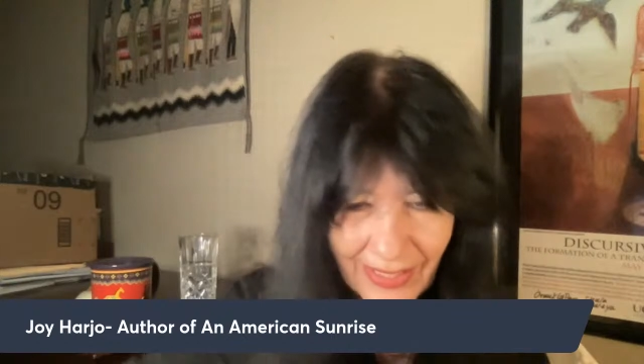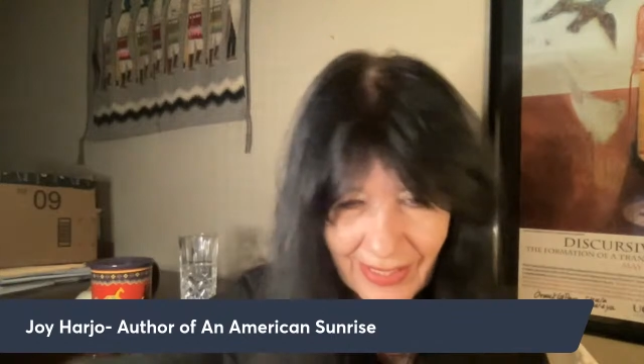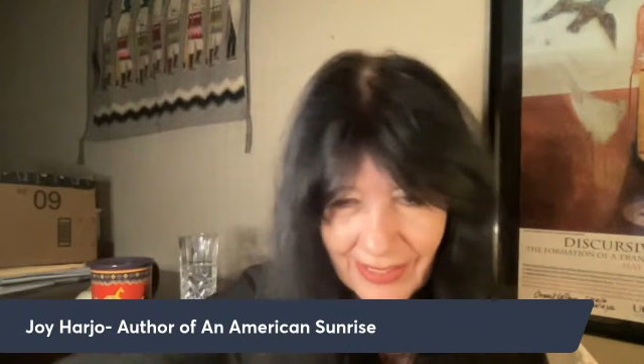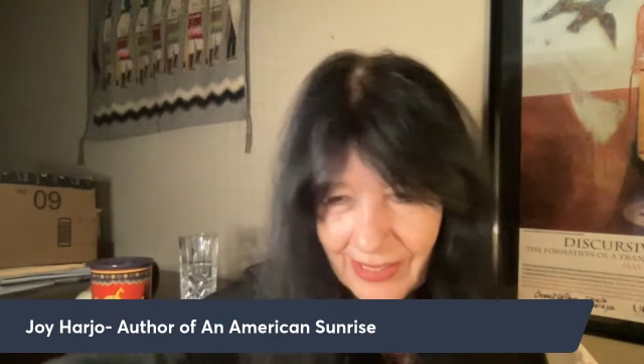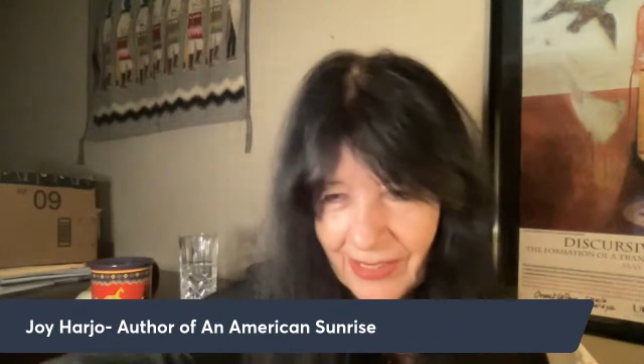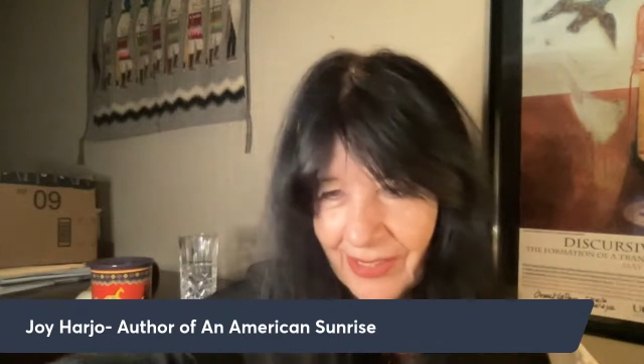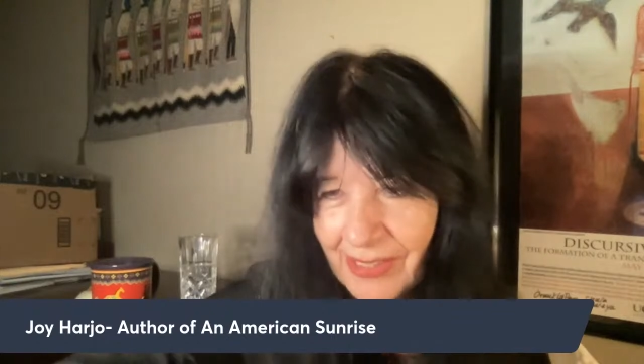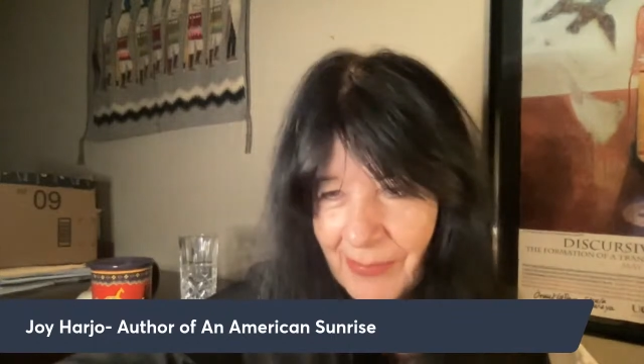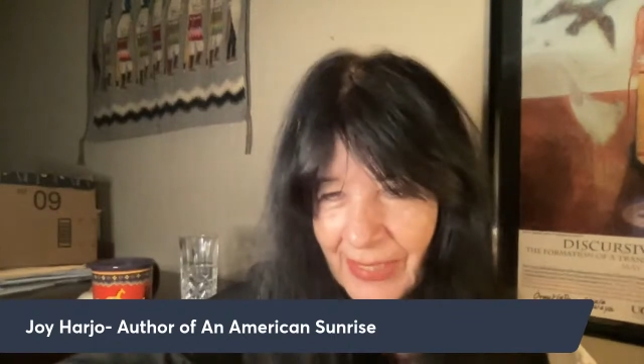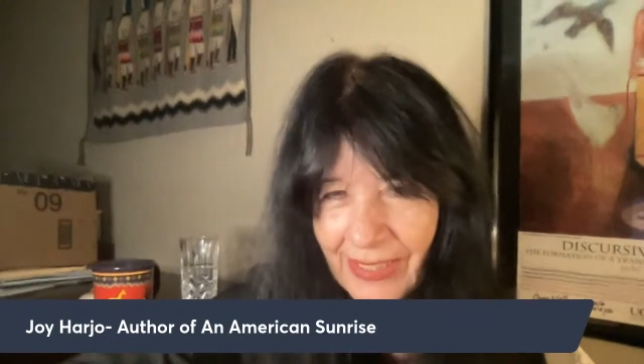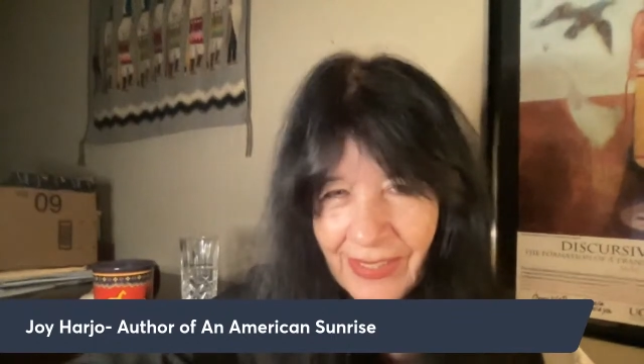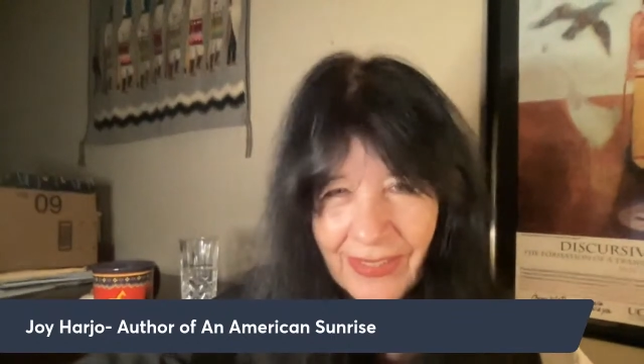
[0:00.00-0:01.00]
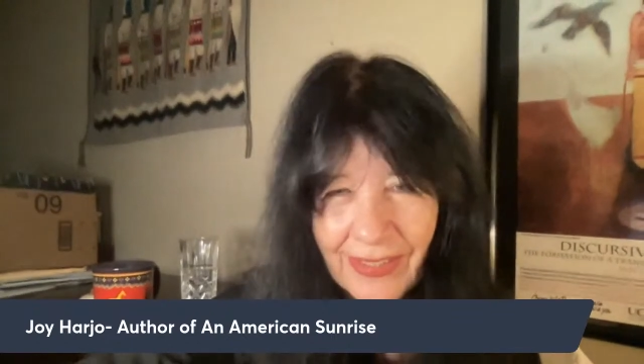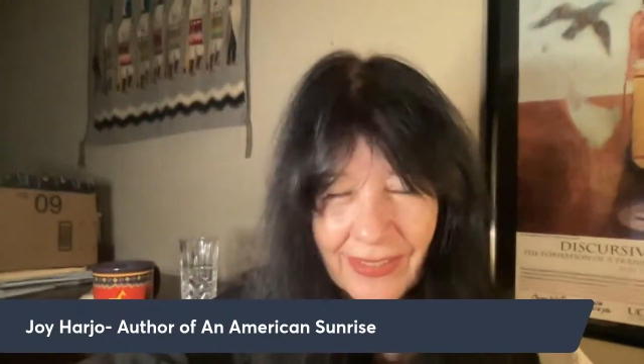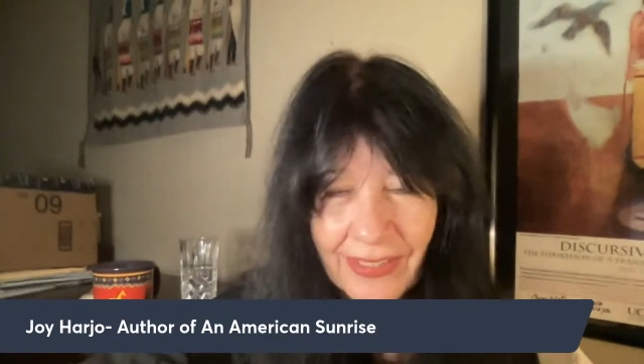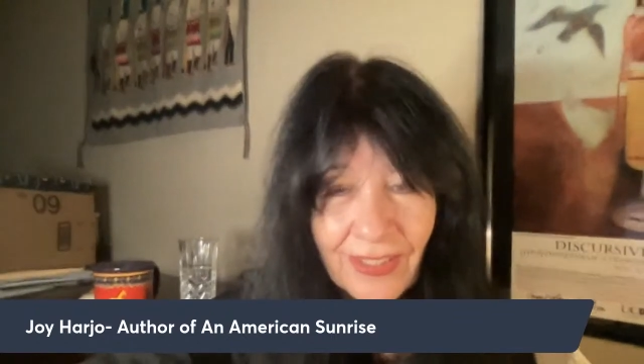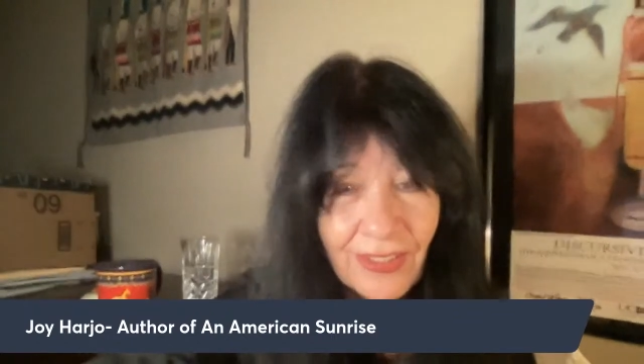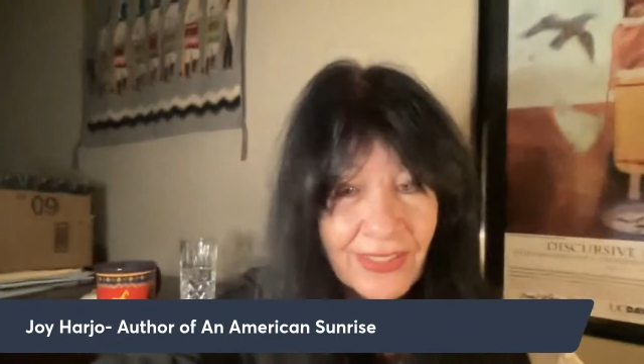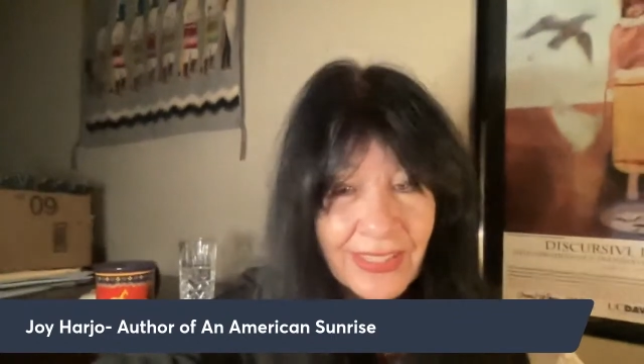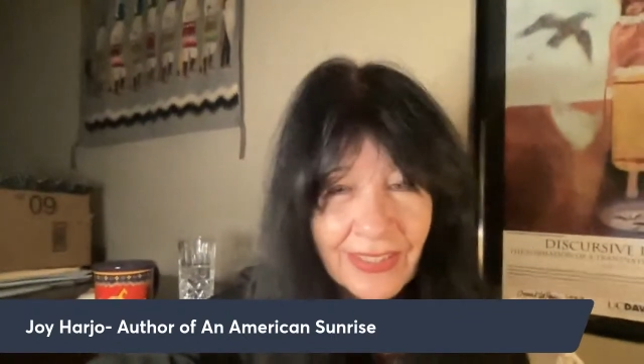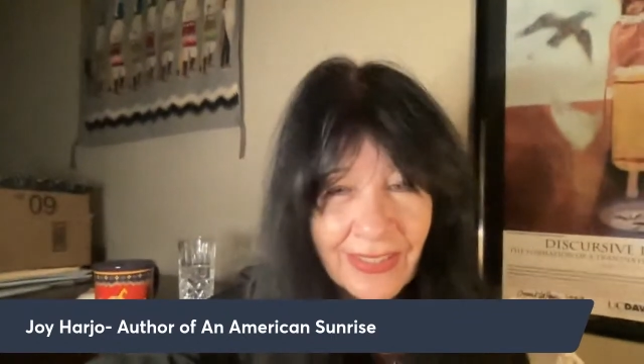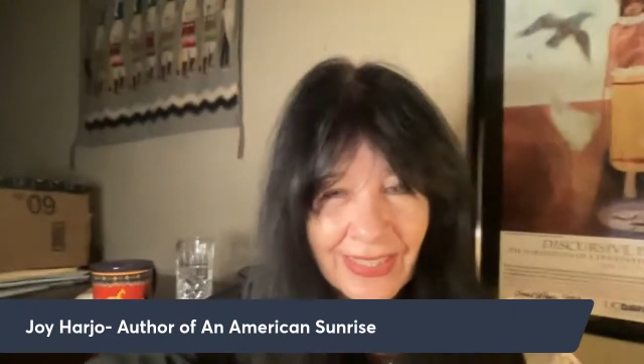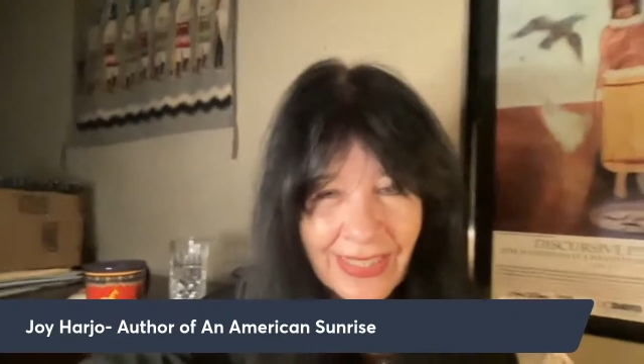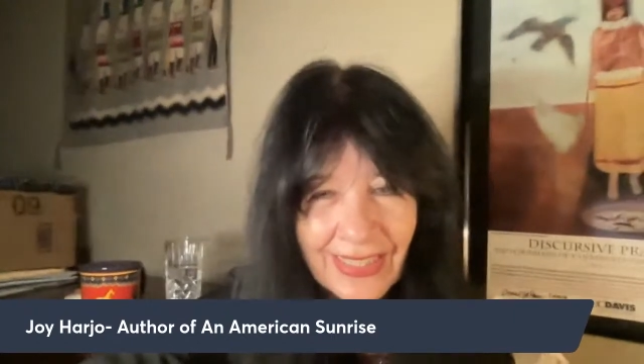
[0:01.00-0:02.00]
Sorry about a little
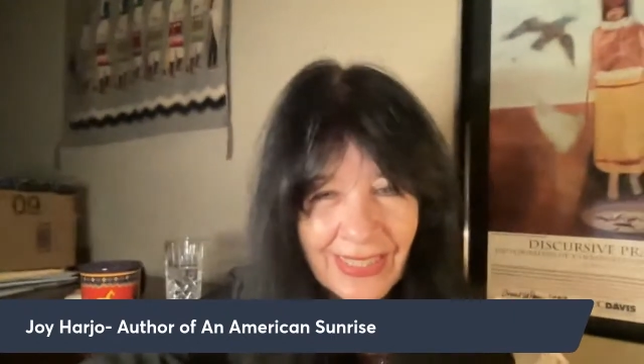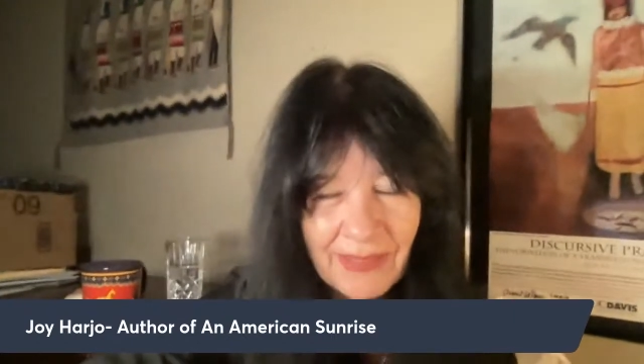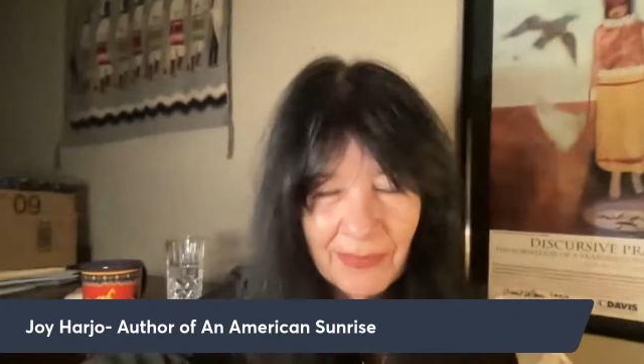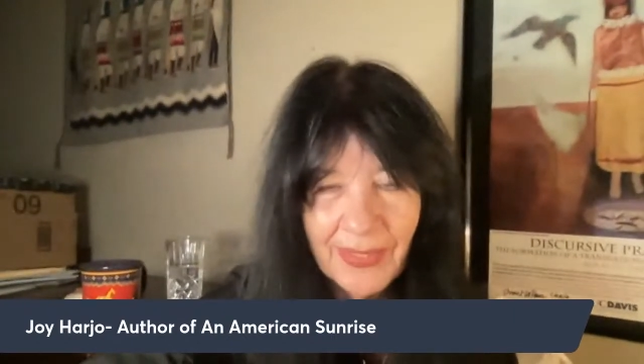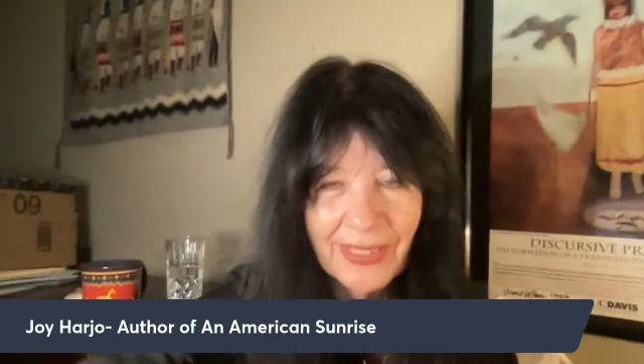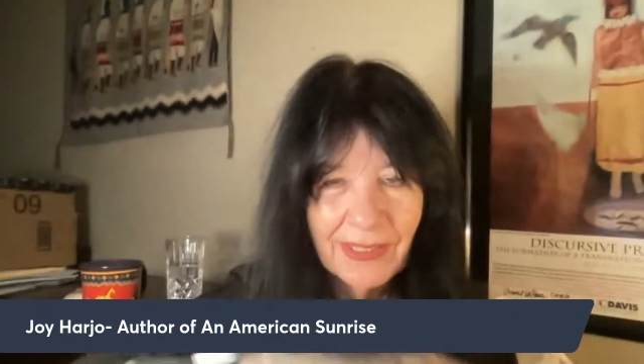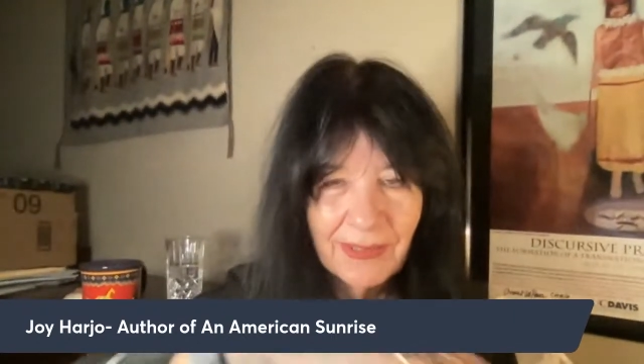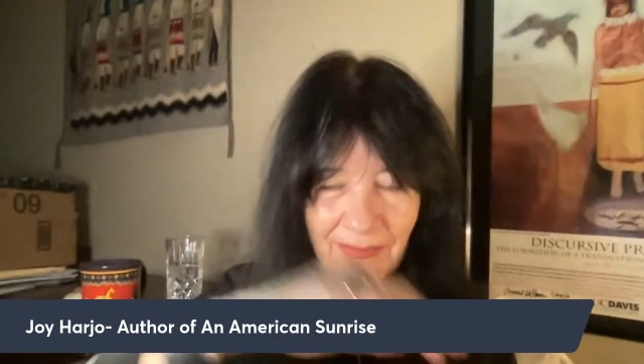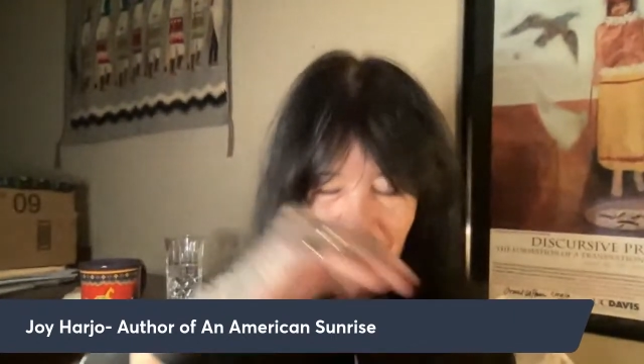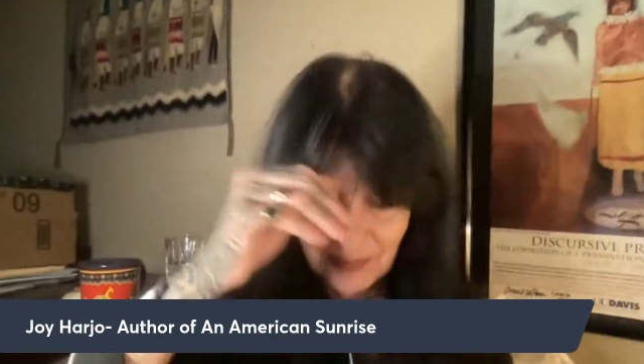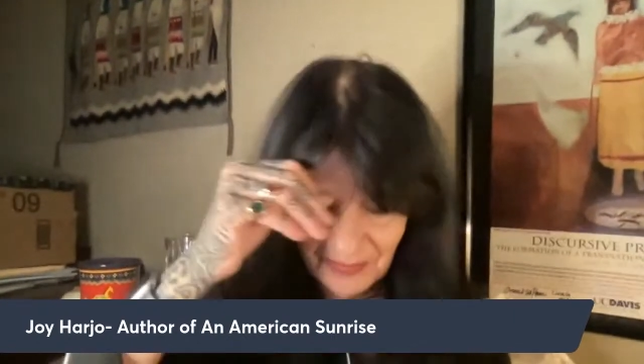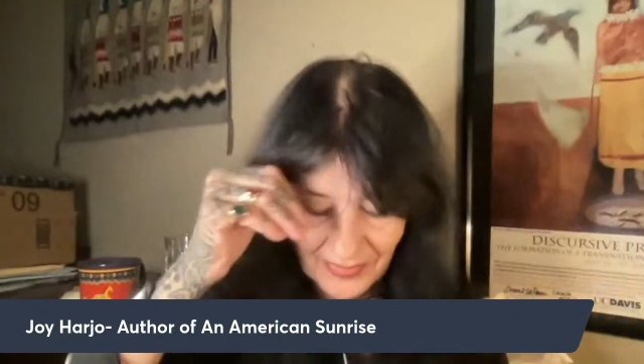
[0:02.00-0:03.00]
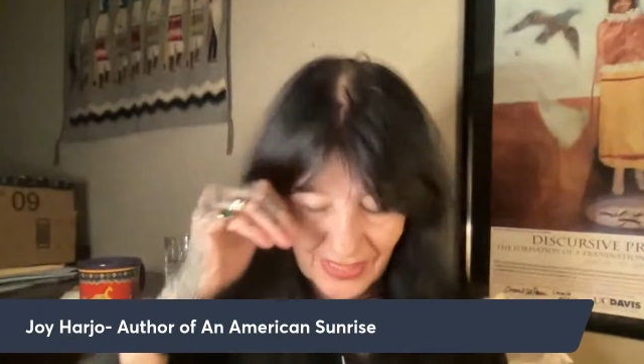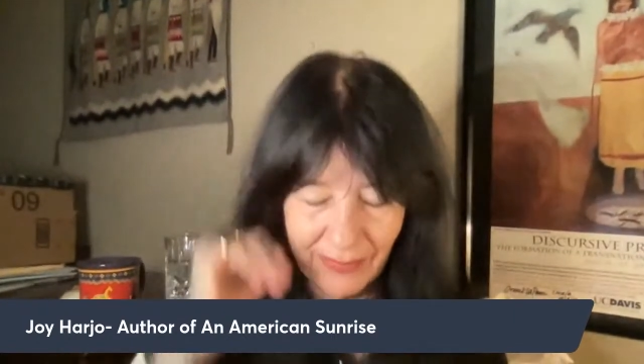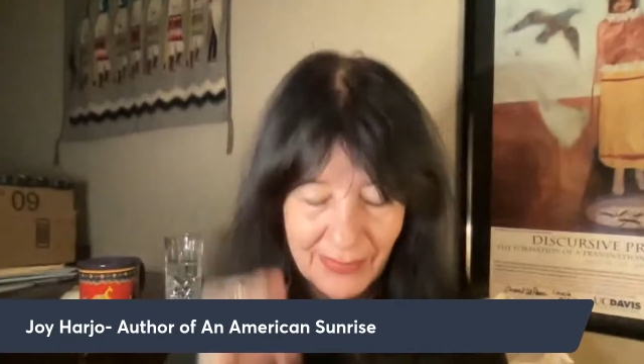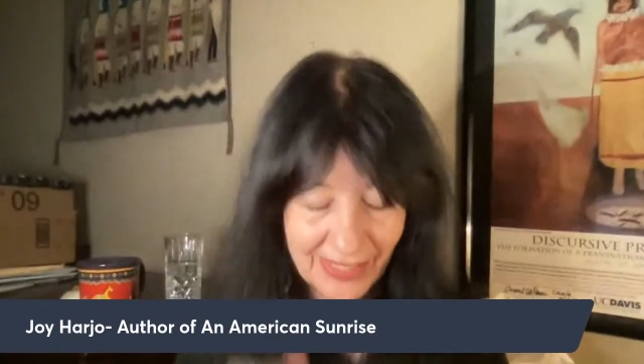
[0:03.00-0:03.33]
delay, but I'm